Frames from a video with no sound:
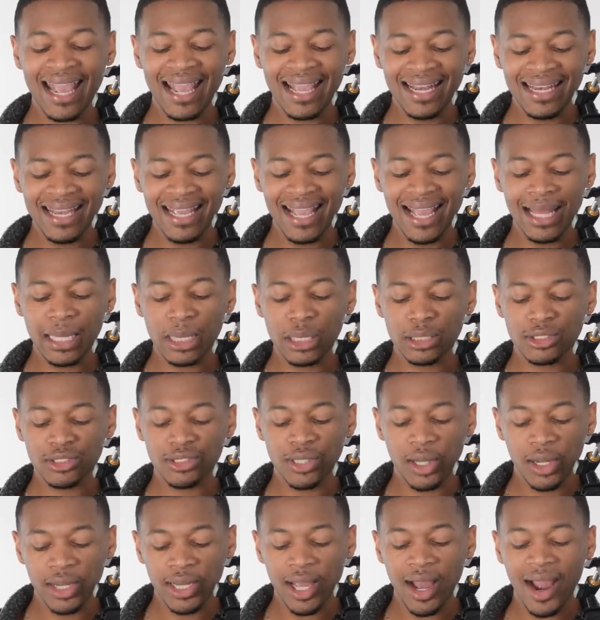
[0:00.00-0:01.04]
Kandi and
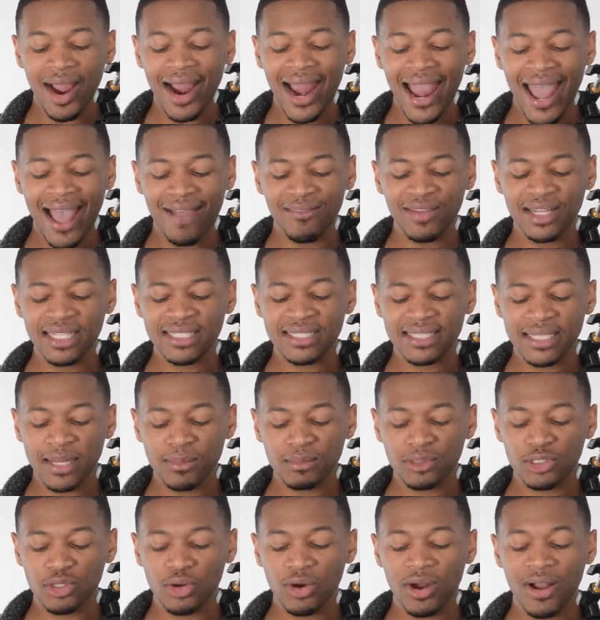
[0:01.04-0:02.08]
LaToya are having
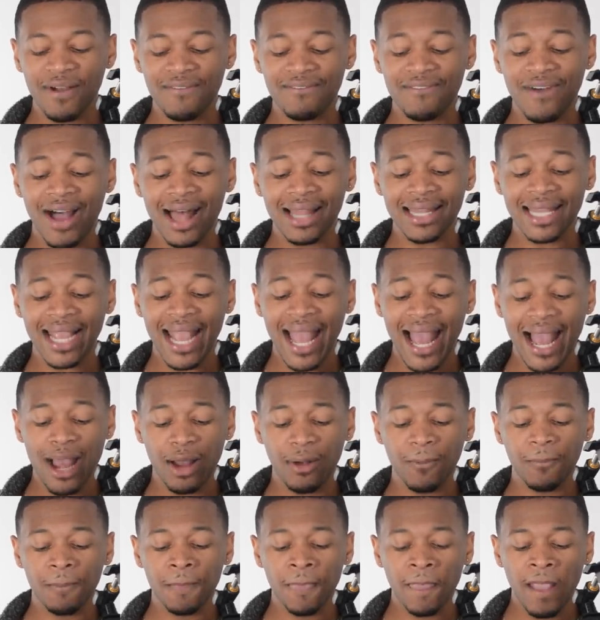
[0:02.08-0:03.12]
some sort of falling
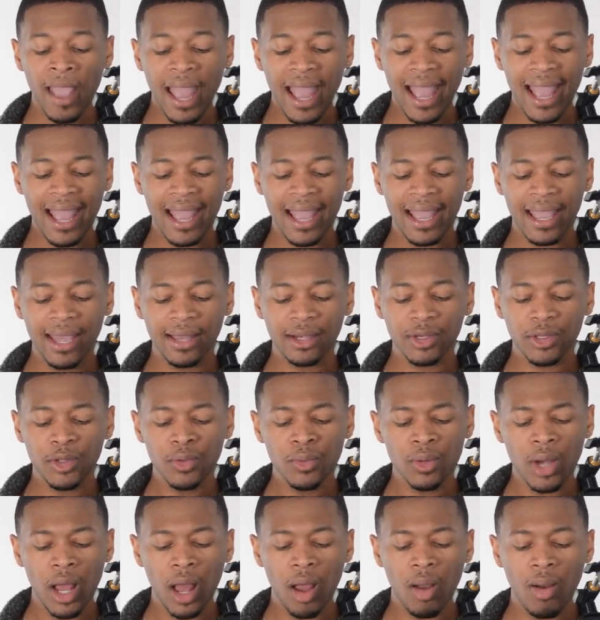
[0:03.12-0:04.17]
out, and
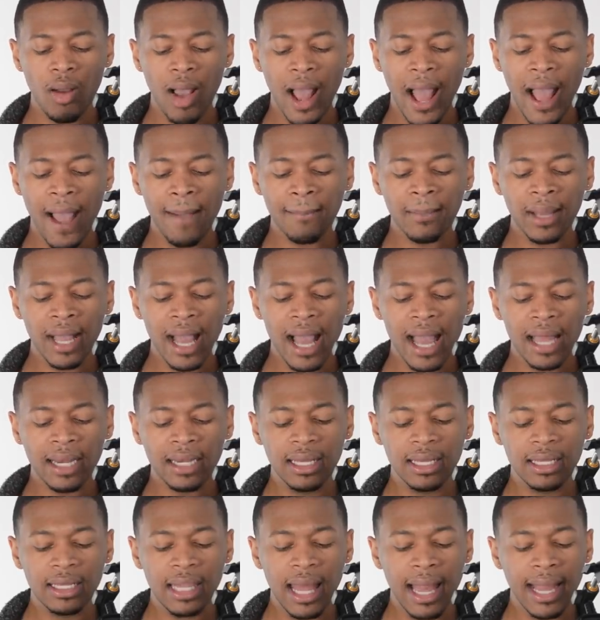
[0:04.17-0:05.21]
you know, I'm kind
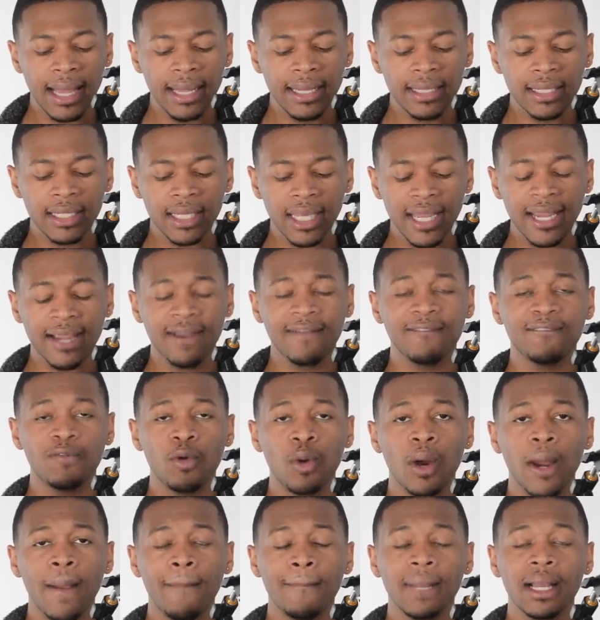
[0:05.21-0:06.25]
of like here
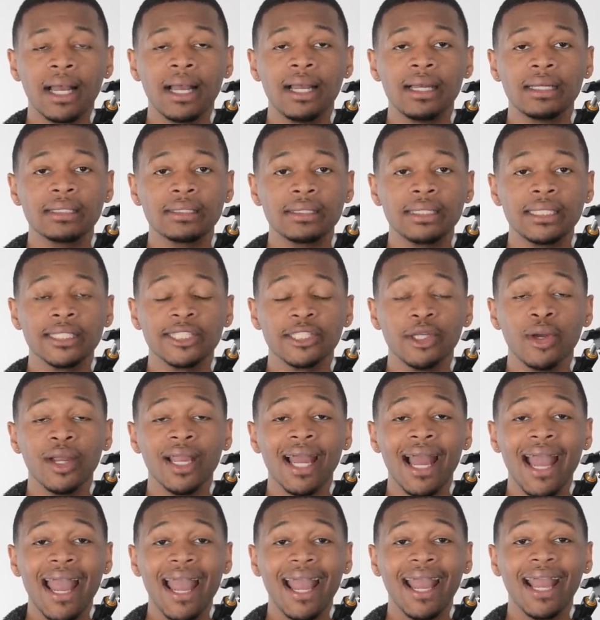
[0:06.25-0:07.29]
for it, because
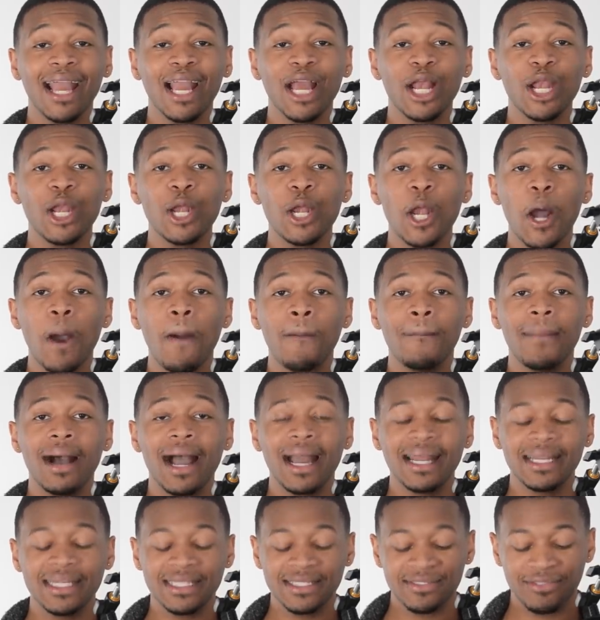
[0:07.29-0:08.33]
LaToya ain't
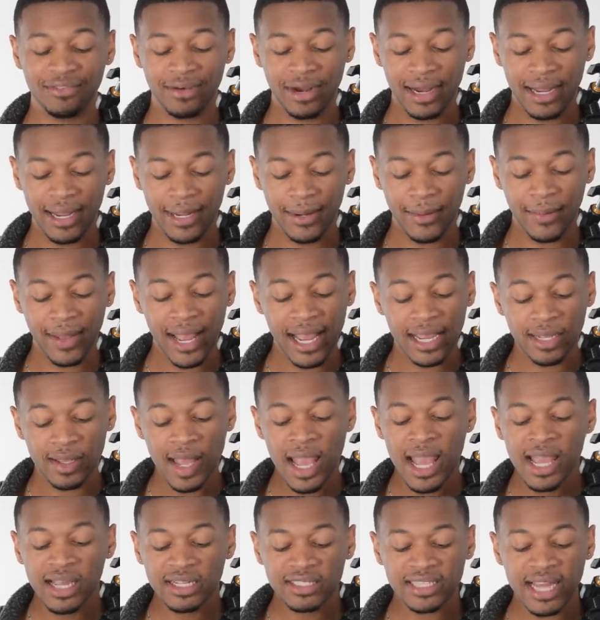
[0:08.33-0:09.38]
nobody's friend, okay?
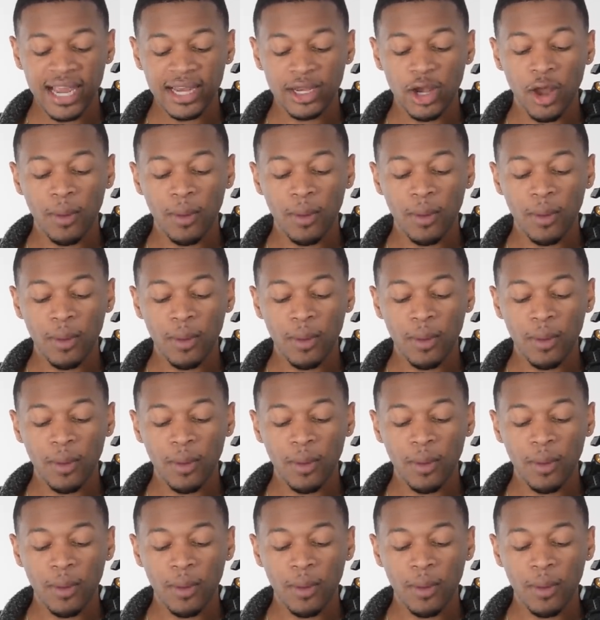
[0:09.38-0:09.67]
She ain't